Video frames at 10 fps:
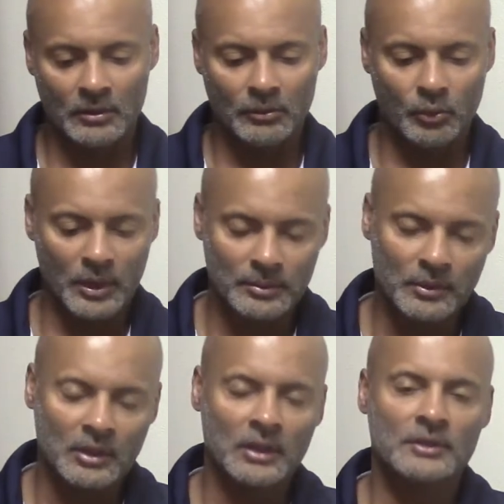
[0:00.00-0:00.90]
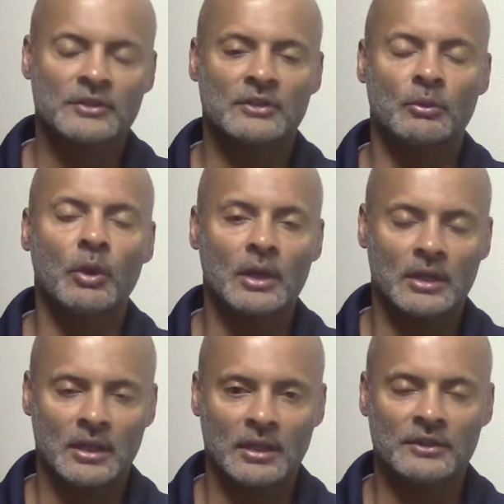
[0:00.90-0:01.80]
one
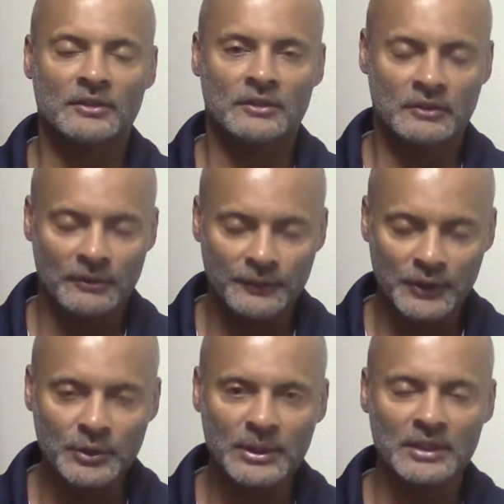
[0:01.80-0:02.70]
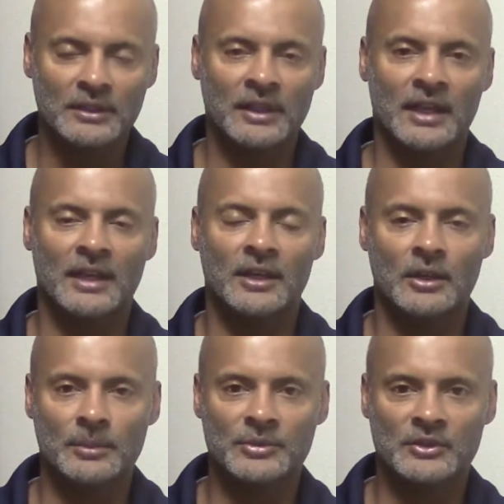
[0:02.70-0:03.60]
fluid that
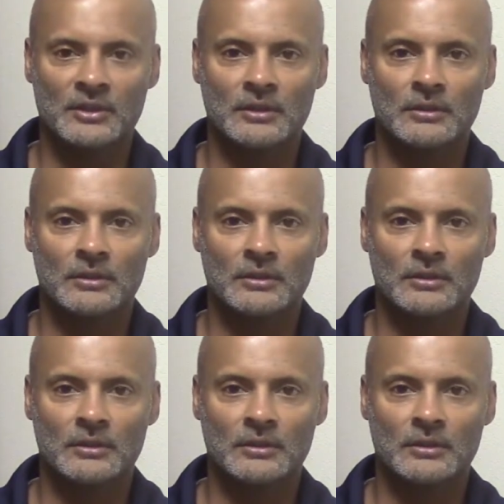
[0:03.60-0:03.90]
helps